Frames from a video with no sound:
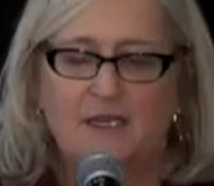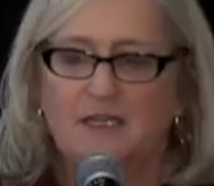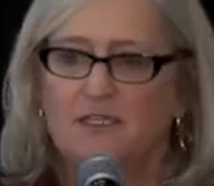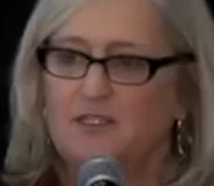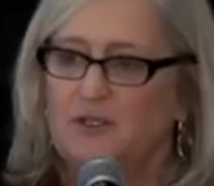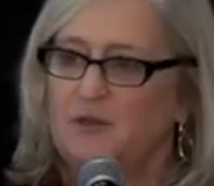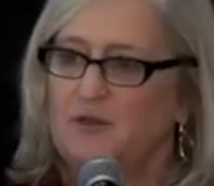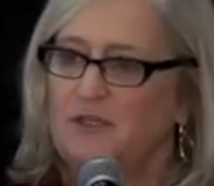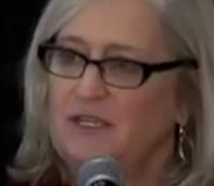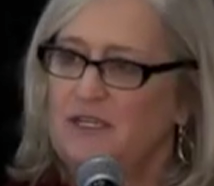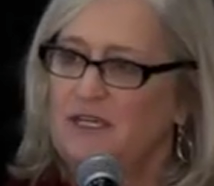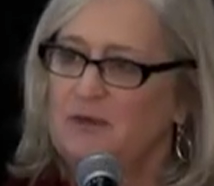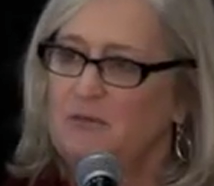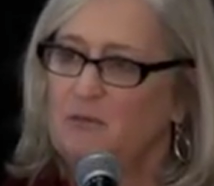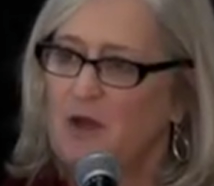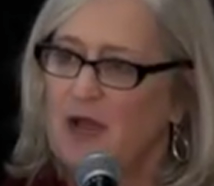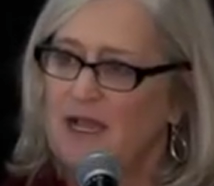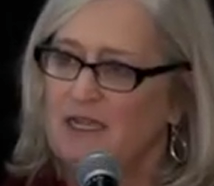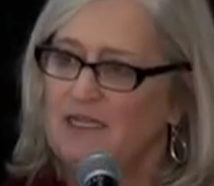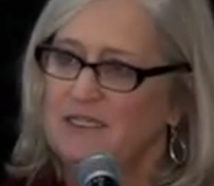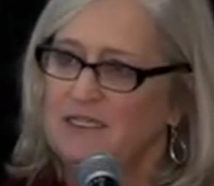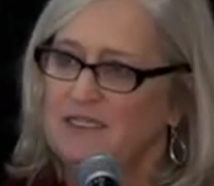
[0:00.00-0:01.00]
So leading
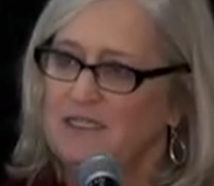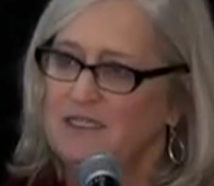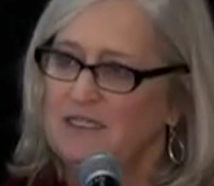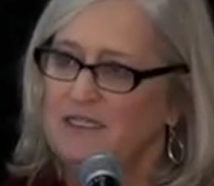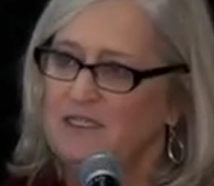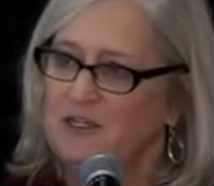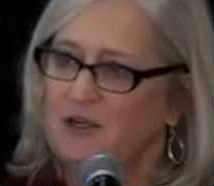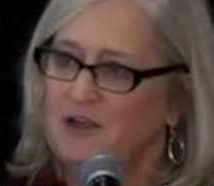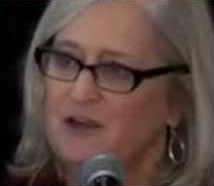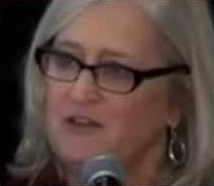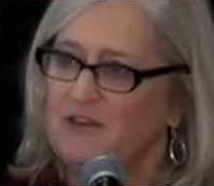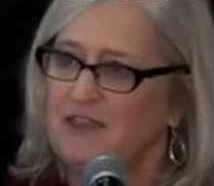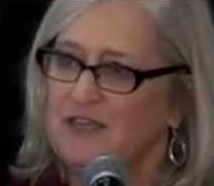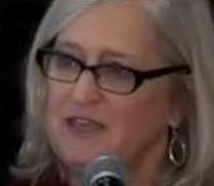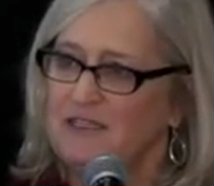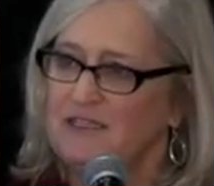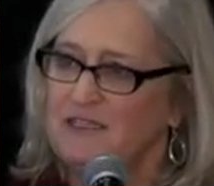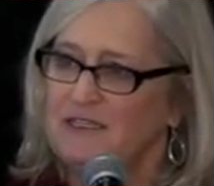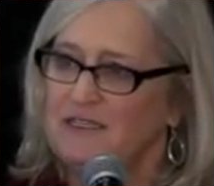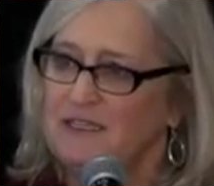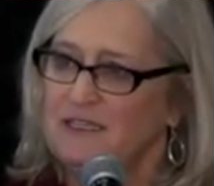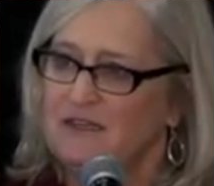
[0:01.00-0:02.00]
practices are
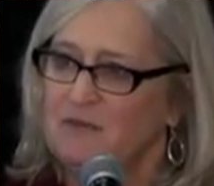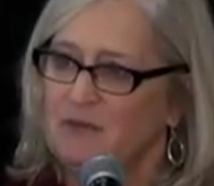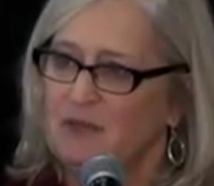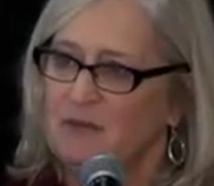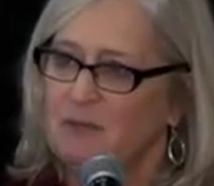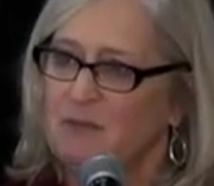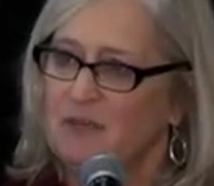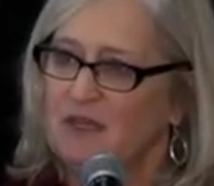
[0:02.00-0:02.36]
things that have been